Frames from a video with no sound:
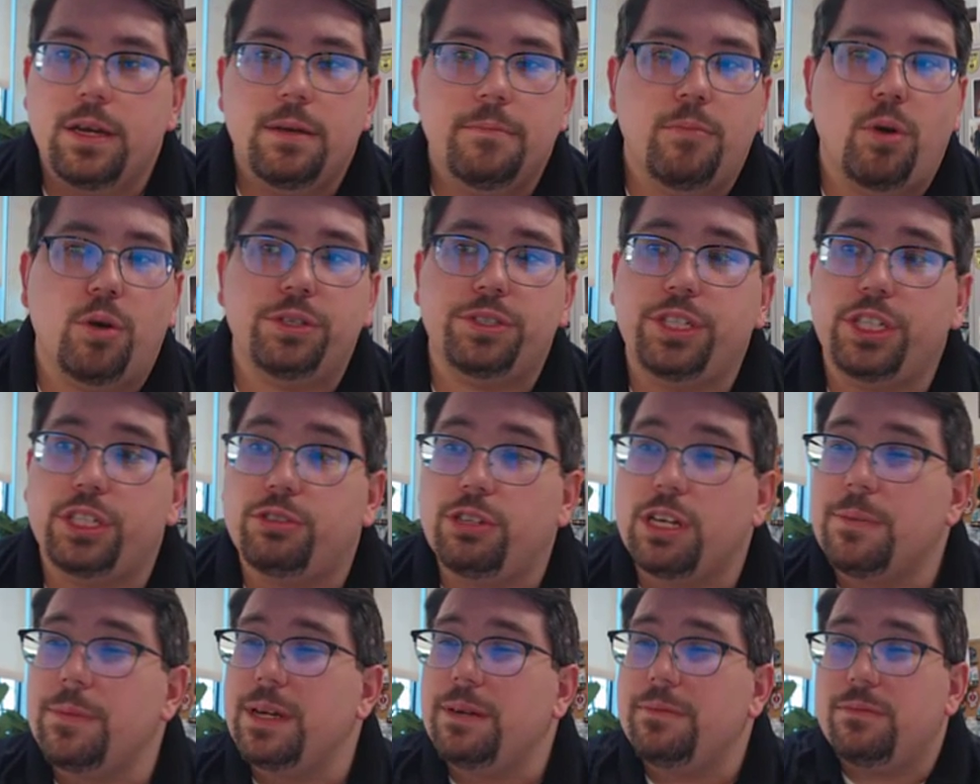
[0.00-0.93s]
Most of your
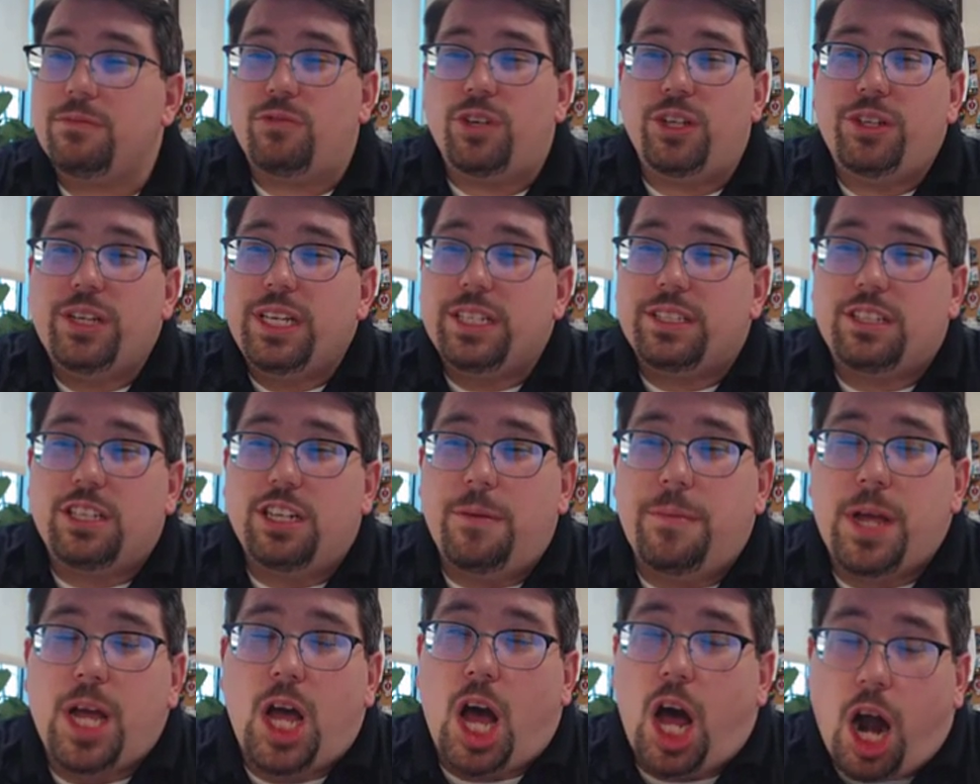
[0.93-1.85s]
treatment, really, it's going
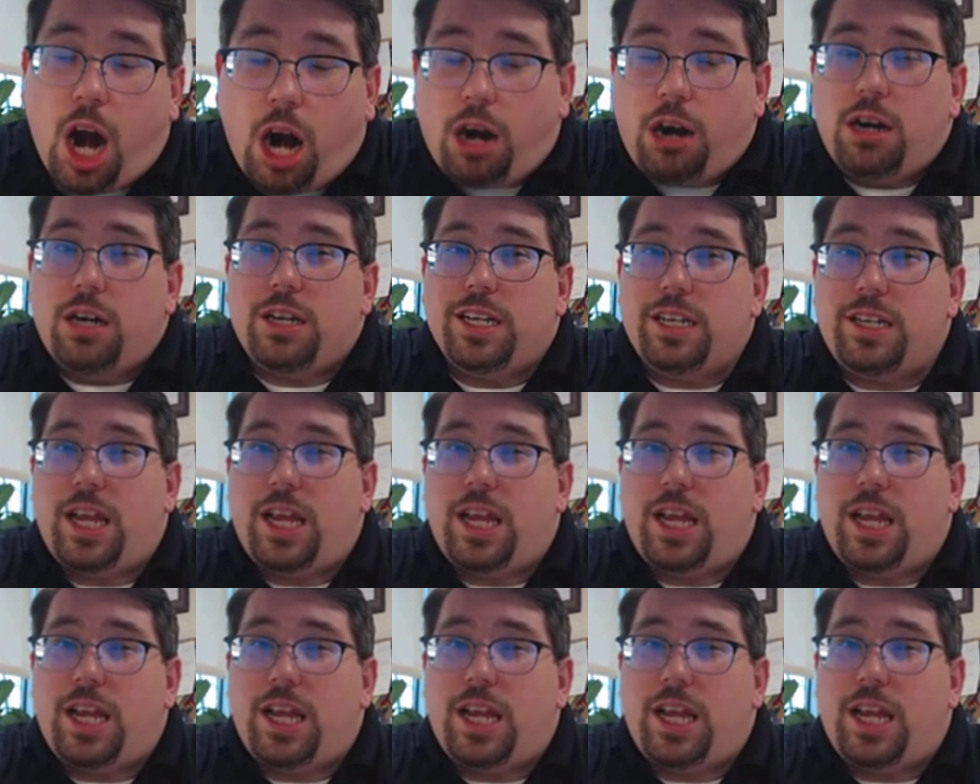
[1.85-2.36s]
to be hard